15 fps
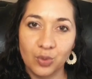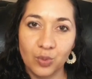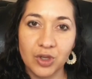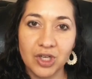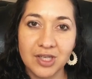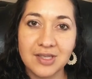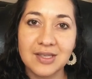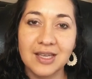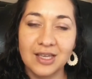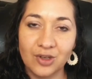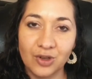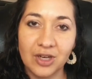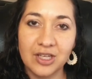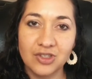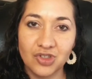works in
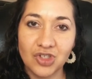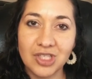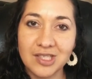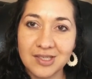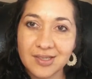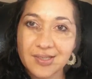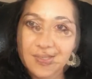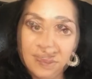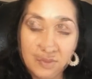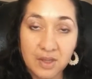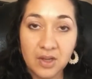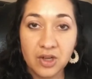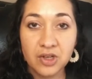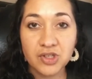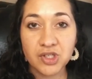Christ Jesus.
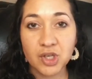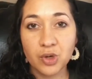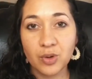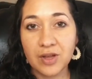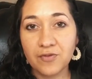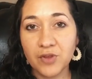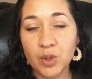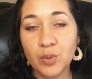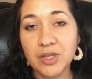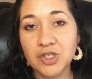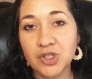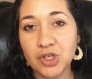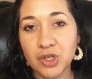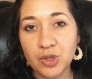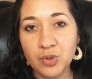So if you want
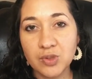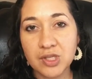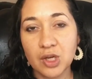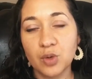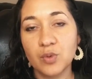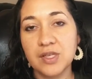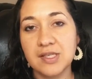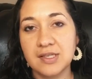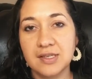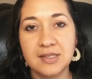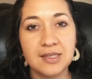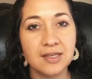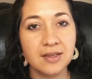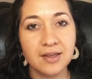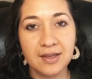to use
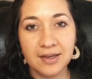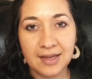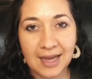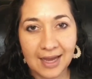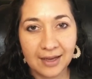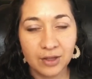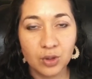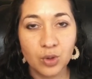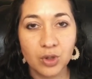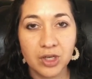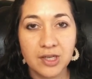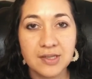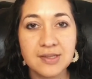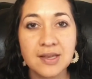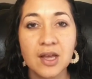Aristotelian
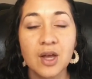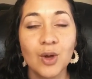categories,